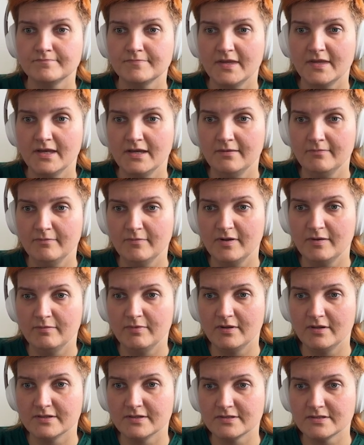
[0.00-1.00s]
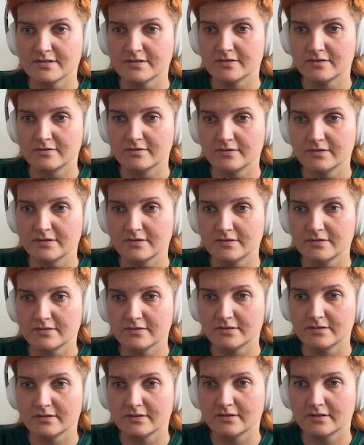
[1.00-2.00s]
Yeah, maybe let's do
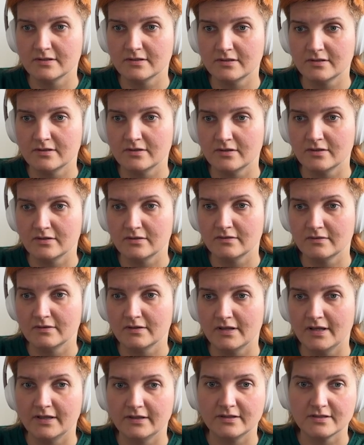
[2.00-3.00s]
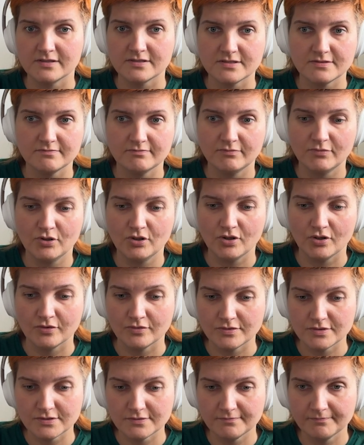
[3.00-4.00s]
it like this
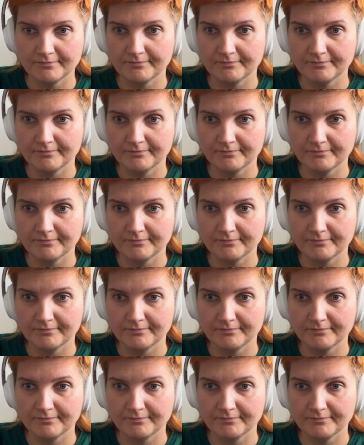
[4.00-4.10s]
code.